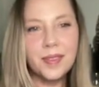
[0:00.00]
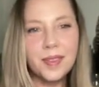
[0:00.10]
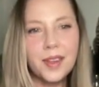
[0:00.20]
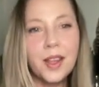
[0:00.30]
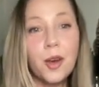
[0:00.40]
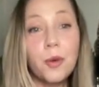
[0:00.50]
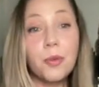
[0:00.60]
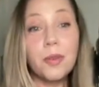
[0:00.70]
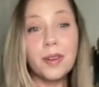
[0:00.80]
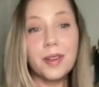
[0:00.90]
yes,
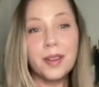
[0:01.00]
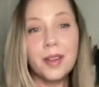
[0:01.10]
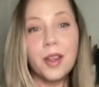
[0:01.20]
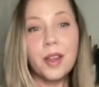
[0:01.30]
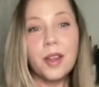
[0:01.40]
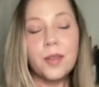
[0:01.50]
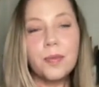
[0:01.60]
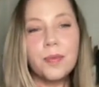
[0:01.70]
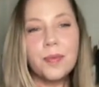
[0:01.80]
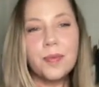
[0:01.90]
that
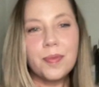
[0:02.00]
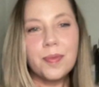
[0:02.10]
there's some,